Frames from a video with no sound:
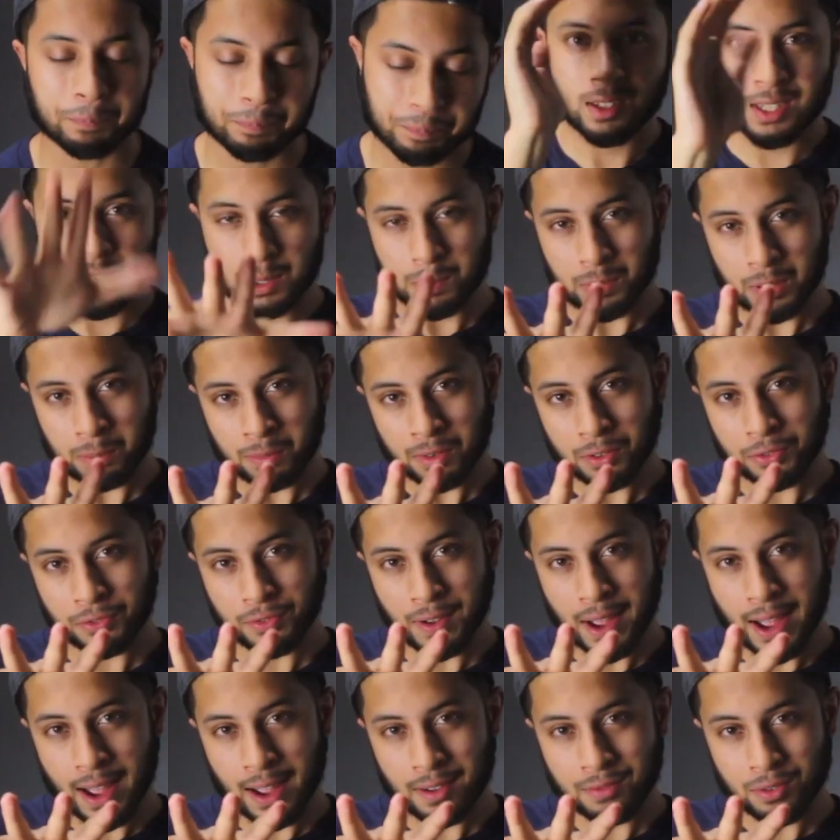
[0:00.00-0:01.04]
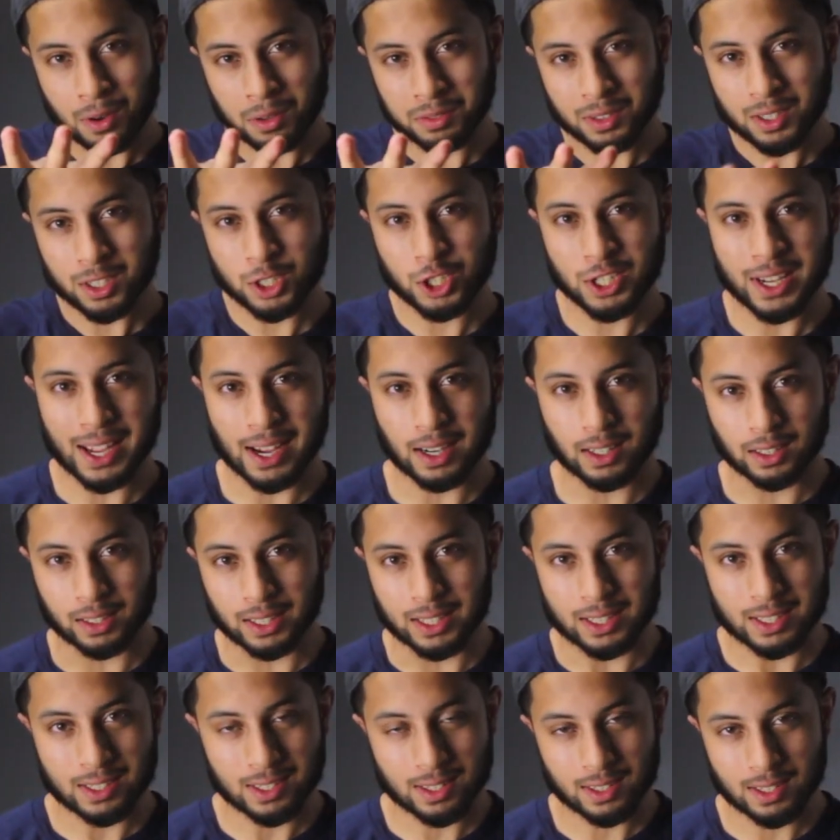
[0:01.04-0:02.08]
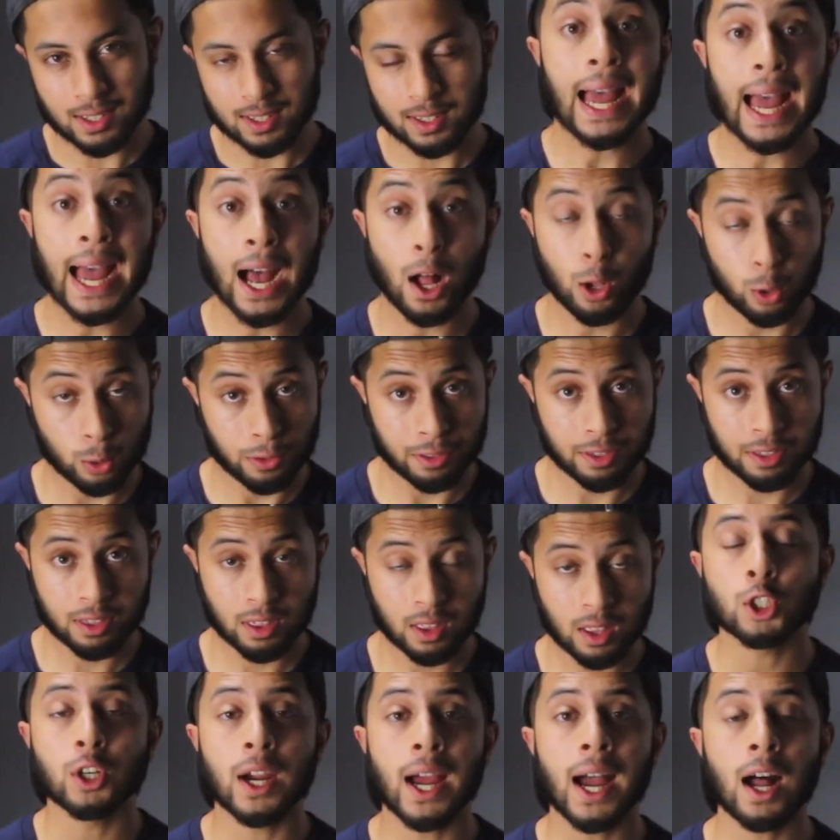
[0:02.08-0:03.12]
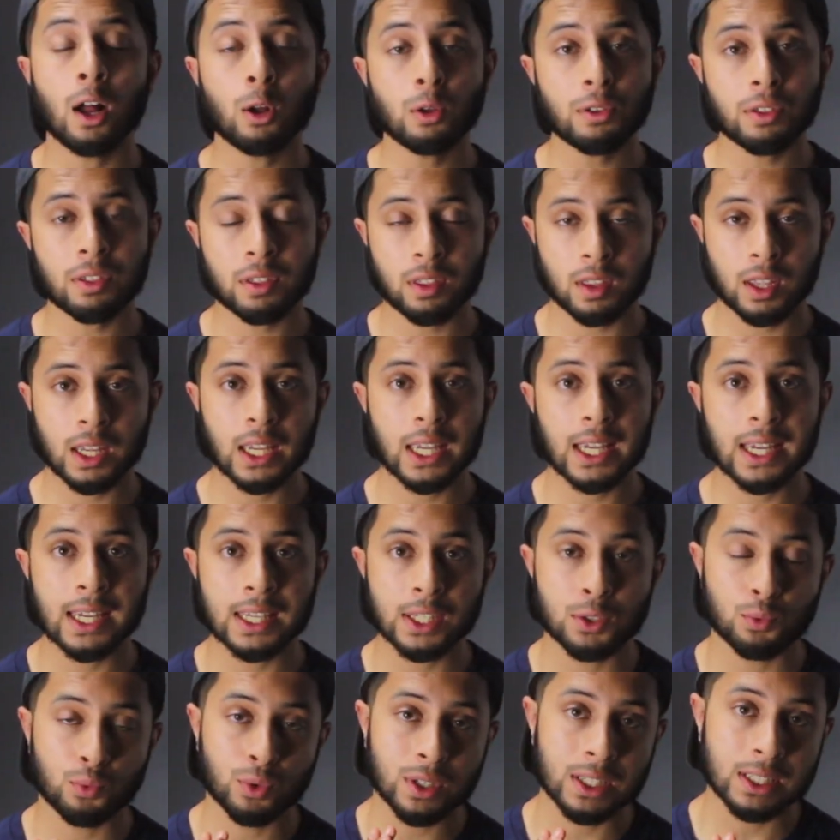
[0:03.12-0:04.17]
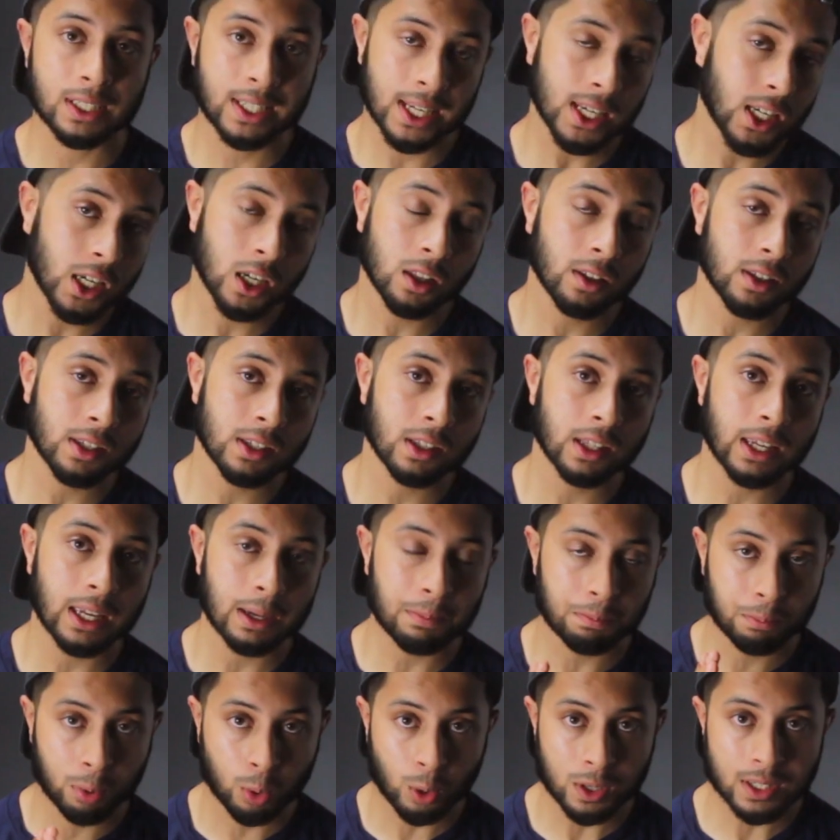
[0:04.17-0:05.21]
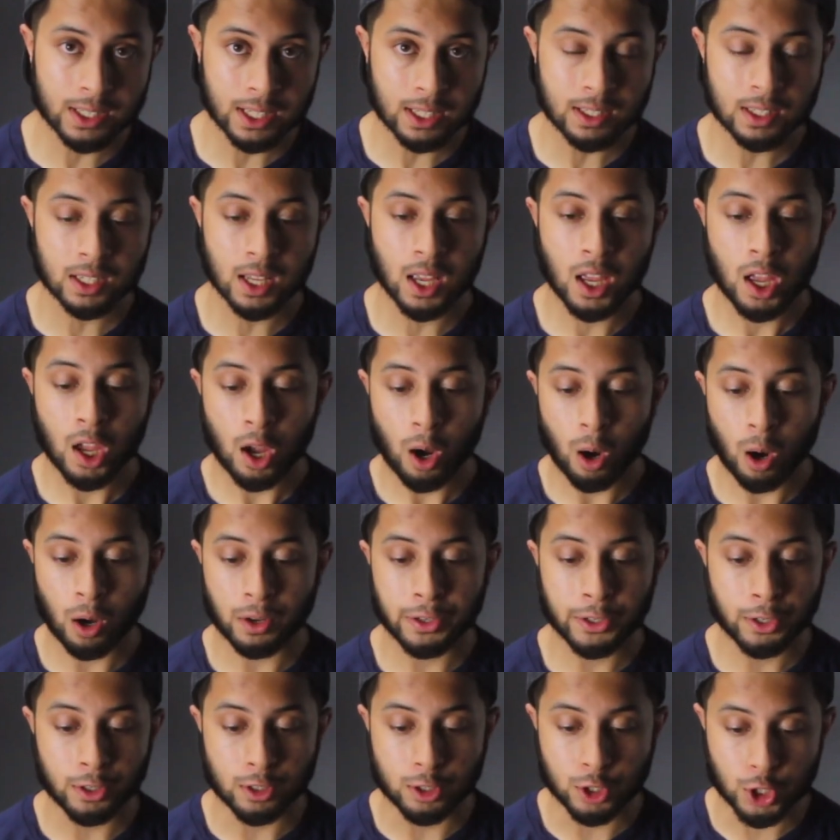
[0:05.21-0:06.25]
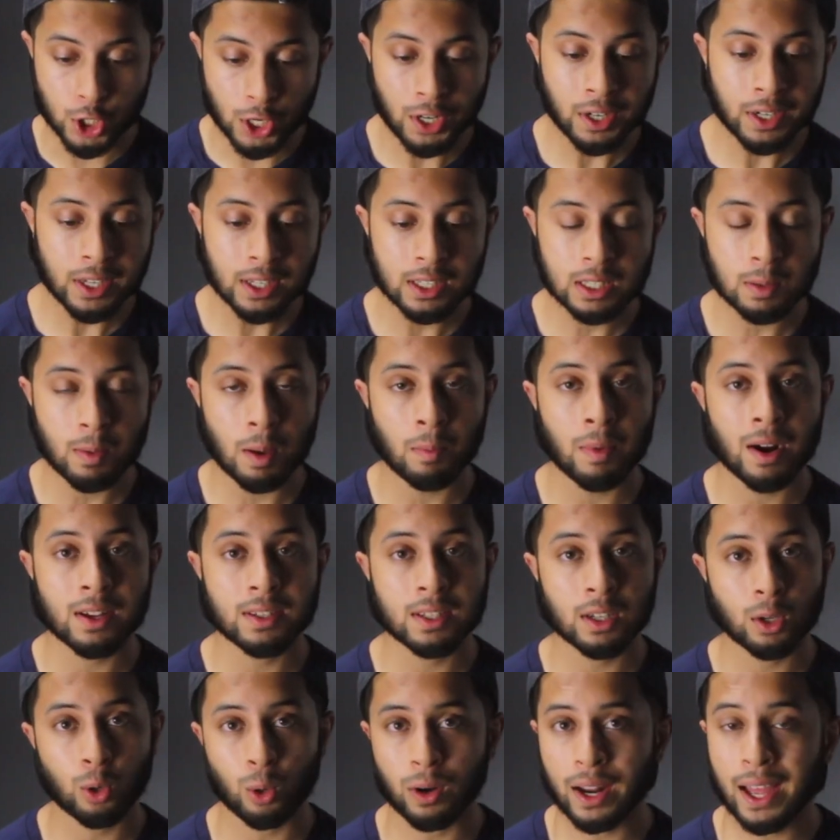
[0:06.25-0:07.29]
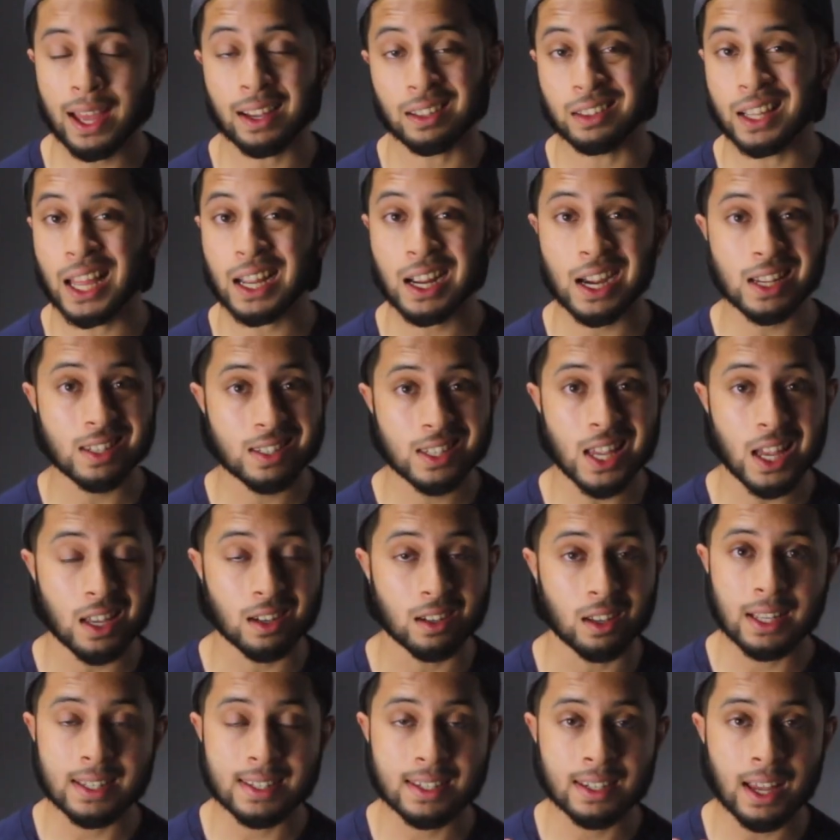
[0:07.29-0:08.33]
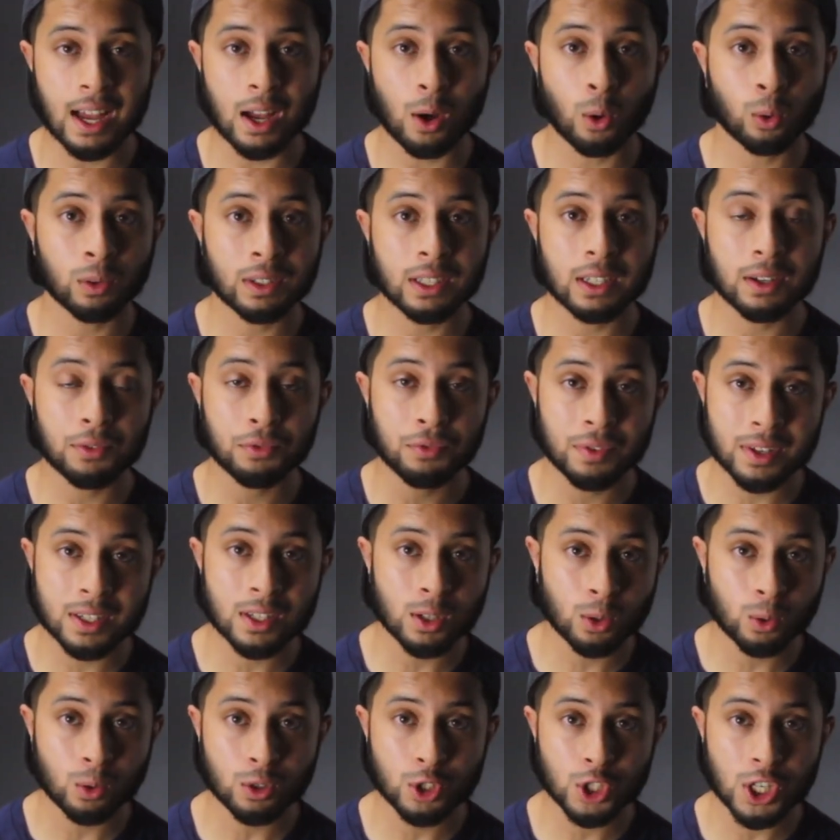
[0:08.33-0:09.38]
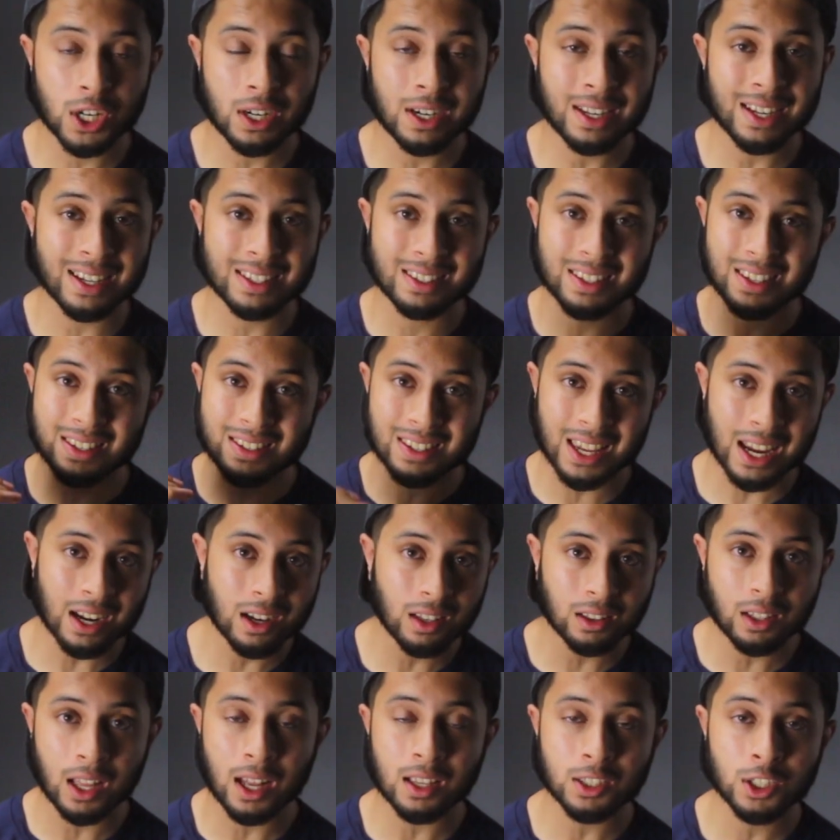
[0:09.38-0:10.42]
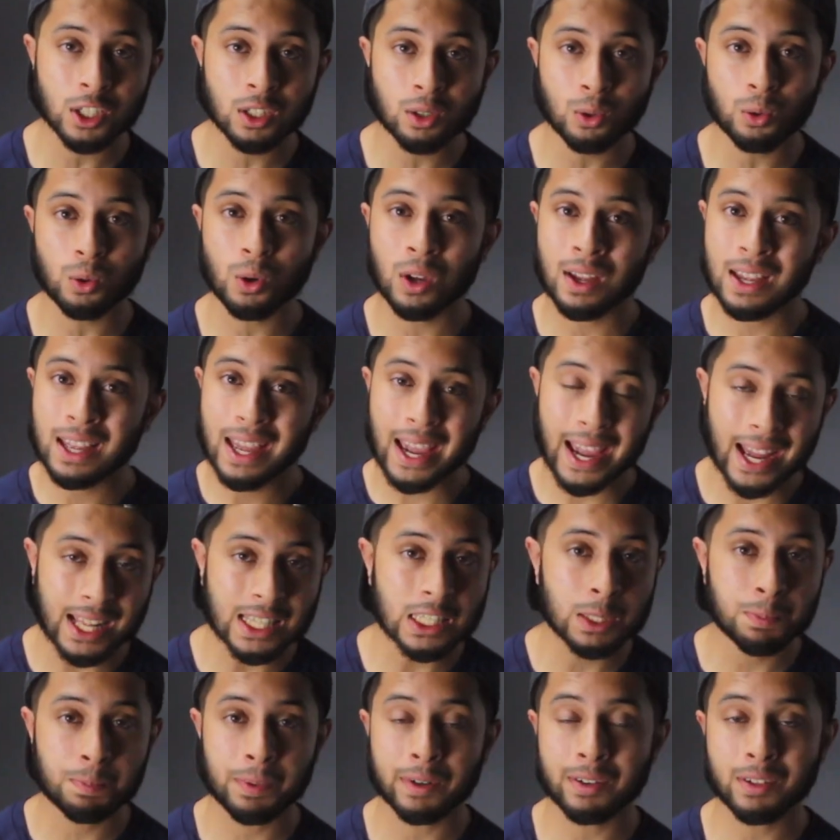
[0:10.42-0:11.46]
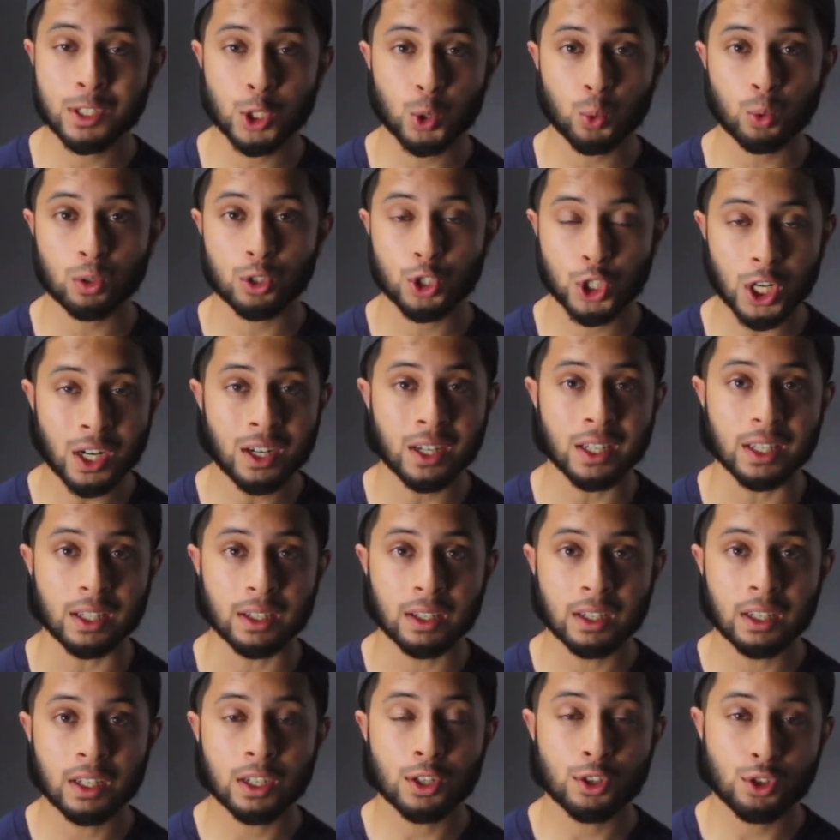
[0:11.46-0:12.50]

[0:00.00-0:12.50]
Tip number 5 on the checklist. Health. Your health is ridiculously important on your journey to memorizing Quran. Like I said, it's not only a physical journey, it's a psychological and spiritual journey.